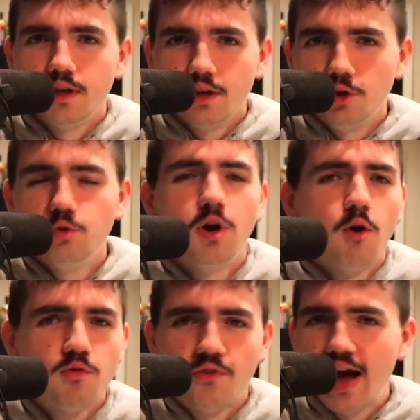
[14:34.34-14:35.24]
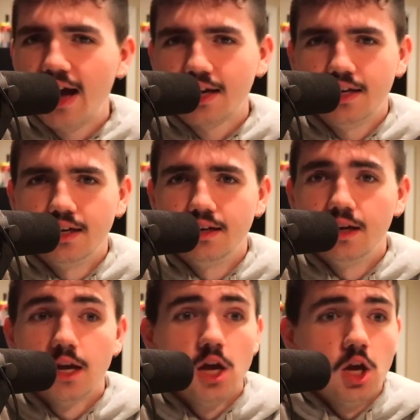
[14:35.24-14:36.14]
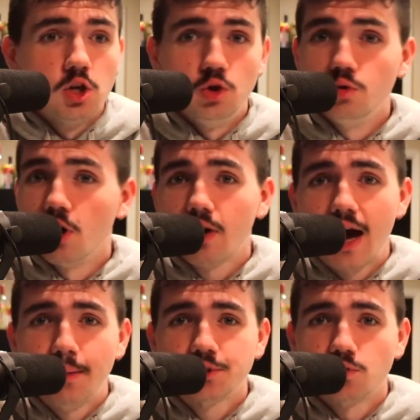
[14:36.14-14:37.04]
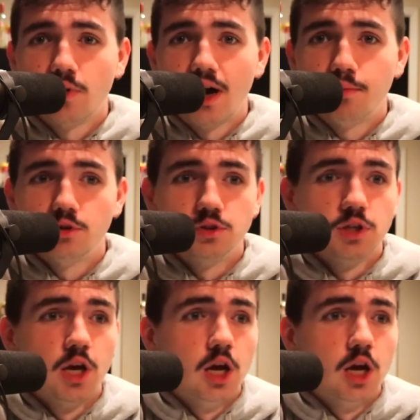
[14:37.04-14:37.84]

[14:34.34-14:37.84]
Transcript: You know Fat Kid. You know Cops and Robbers.